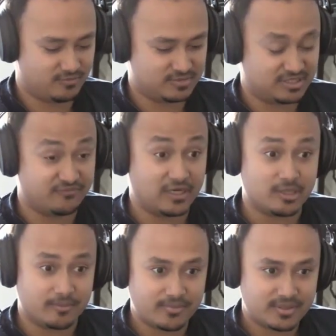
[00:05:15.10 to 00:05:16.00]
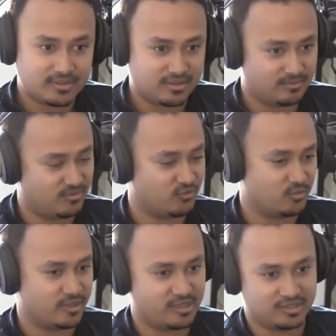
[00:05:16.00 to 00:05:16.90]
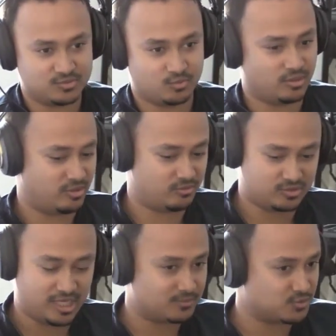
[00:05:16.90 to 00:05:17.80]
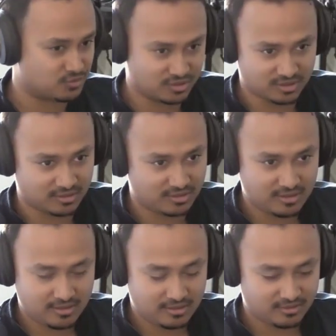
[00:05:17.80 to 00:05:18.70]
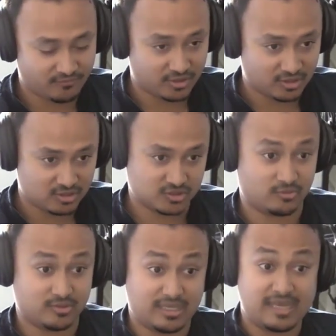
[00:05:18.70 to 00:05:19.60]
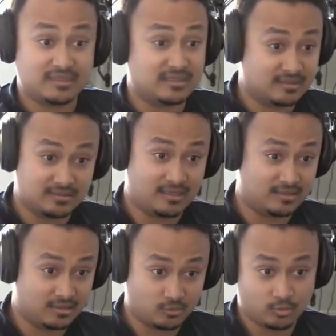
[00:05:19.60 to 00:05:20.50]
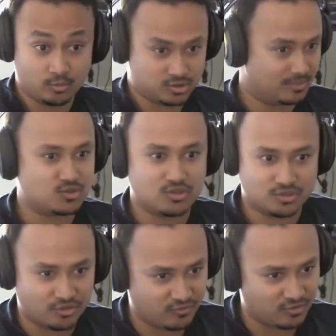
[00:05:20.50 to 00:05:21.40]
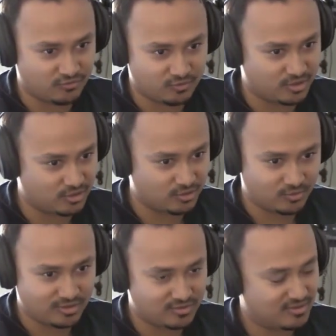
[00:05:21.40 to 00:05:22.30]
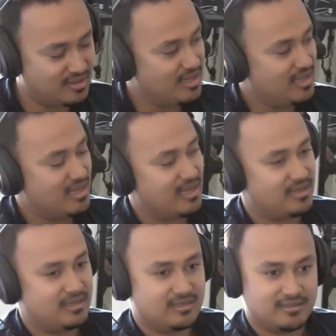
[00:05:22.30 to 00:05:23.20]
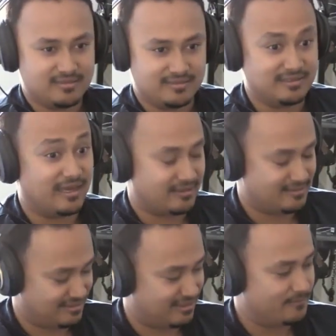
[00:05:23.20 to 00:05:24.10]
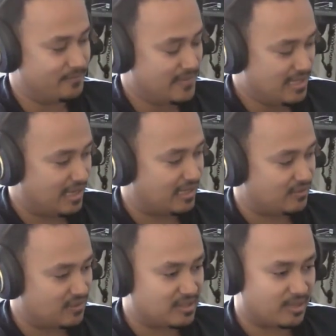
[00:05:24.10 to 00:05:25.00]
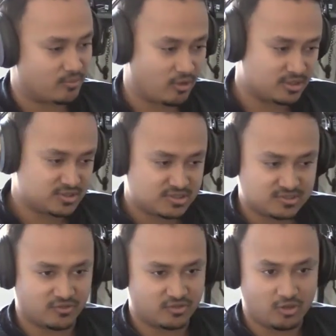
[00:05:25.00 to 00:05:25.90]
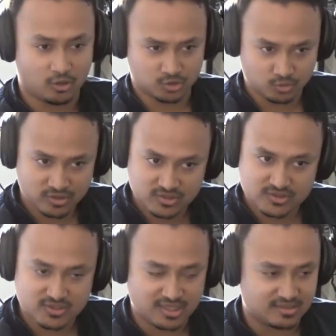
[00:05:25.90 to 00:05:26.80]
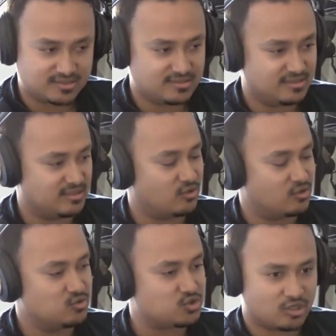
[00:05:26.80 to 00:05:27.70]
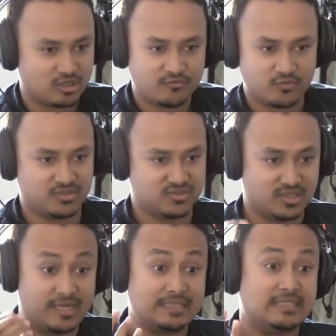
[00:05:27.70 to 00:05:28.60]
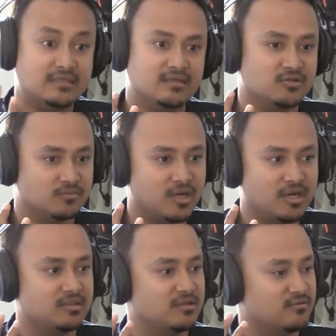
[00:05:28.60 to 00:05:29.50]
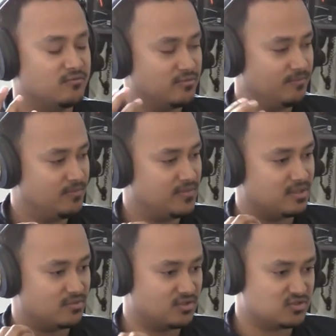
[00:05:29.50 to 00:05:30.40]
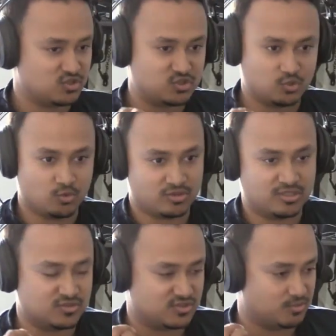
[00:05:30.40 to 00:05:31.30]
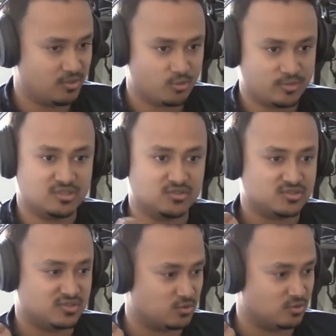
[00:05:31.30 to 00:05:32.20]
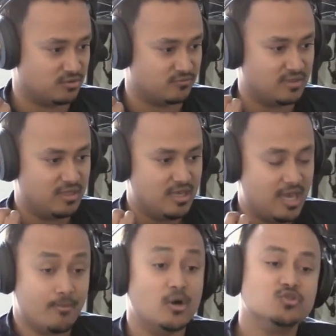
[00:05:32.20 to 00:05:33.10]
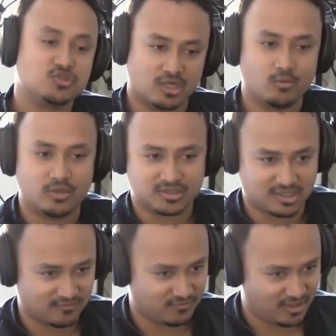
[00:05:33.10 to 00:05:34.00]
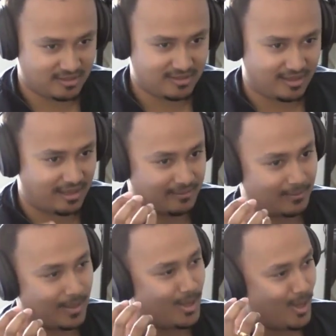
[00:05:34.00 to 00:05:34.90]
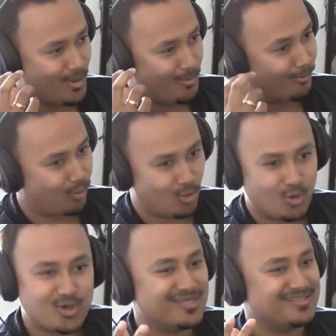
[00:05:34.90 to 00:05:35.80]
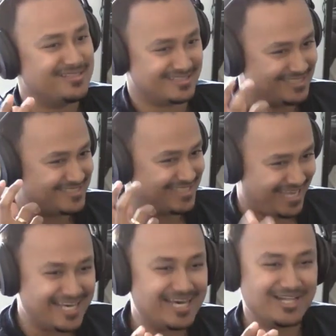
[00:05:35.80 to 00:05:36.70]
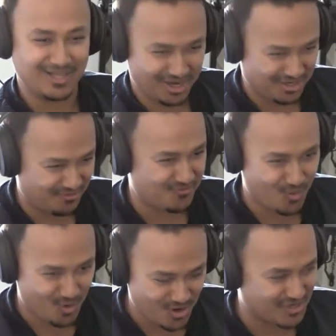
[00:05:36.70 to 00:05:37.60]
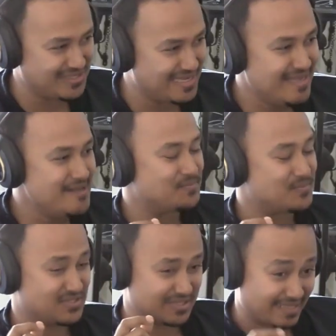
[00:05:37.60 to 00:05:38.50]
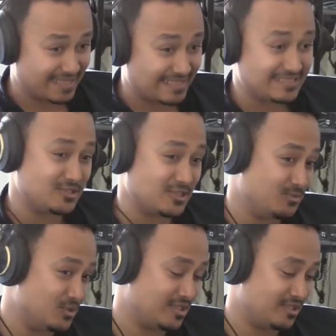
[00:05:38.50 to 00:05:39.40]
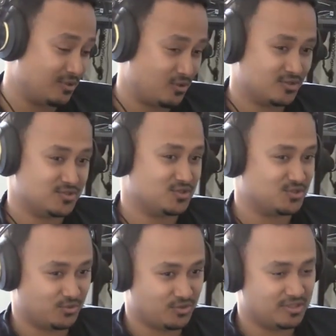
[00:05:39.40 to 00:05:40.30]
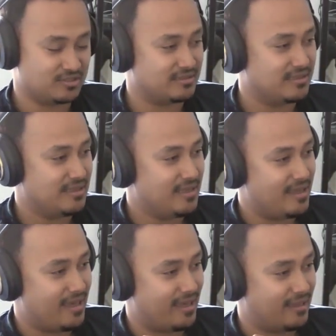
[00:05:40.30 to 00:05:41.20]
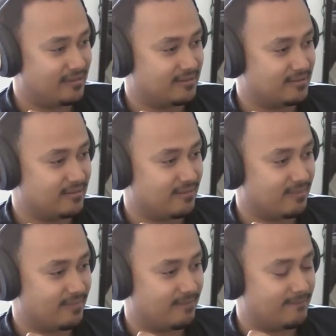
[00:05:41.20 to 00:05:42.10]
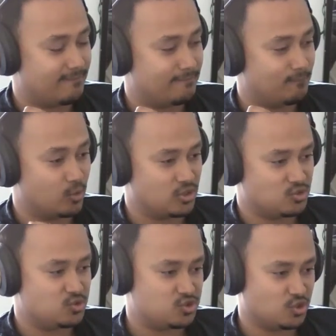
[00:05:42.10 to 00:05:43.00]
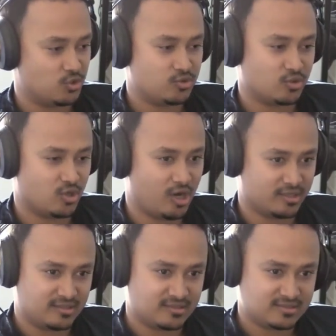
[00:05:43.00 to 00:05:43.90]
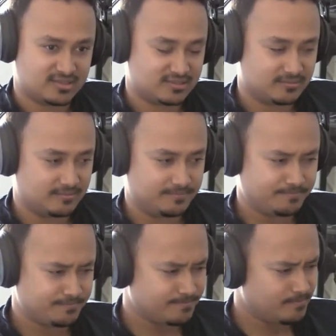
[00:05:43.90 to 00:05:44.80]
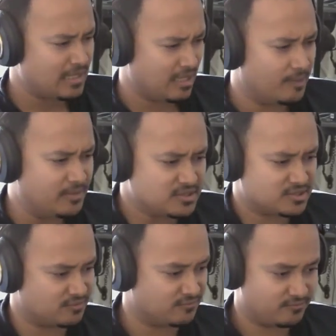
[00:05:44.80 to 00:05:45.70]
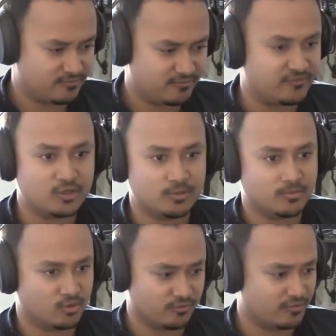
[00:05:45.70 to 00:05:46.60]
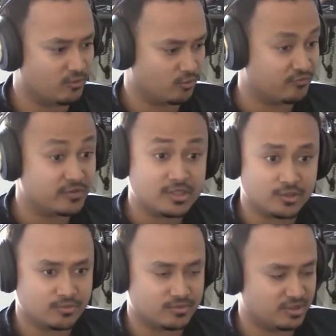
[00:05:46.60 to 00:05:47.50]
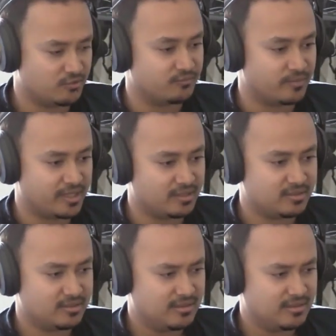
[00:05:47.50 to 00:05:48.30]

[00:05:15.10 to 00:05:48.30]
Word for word: develop before my eyes while I would capture the the footage and I would edit it in the editing room, which I'm sure you're very familiar yeah, with. Yeah, a lot of editing. yeah, yeah. And I think that process is very arduous. It, yeah. you know, you start off with this idea in your mind of, you know, here's this story, here's this moment, here's this sort of emotion I want to convey, mm -hmm. and boy, does it take a lot of work. Yeah, yeah, it does. To get it to communicate across the screen. Yeah. And when you show your audience a piece of film or, or video that you've made